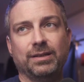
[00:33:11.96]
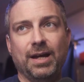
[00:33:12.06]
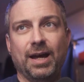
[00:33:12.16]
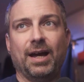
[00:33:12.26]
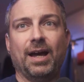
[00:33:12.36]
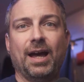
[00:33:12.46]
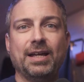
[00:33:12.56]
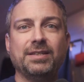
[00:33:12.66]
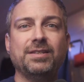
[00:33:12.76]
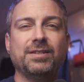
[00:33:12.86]
Yeah,
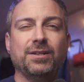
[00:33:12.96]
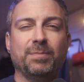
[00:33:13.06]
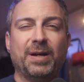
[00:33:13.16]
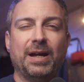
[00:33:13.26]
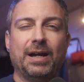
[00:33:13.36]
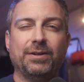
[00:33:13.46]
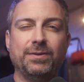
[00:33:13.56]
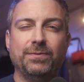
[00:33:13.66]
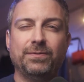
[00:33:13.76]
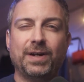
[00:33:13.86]
I guess it's all about how
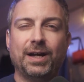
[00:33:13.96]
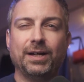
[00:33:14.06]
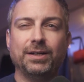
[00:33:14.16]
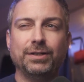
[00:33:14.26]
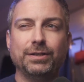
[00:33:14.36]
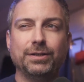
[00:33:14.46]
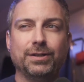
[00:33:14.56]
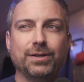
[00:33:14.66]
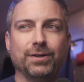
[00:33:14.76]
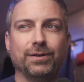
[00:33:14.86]
you find
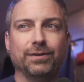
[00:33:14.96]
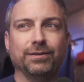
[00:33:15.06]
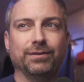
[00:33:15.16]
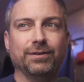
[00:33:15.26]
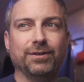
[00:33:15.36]
your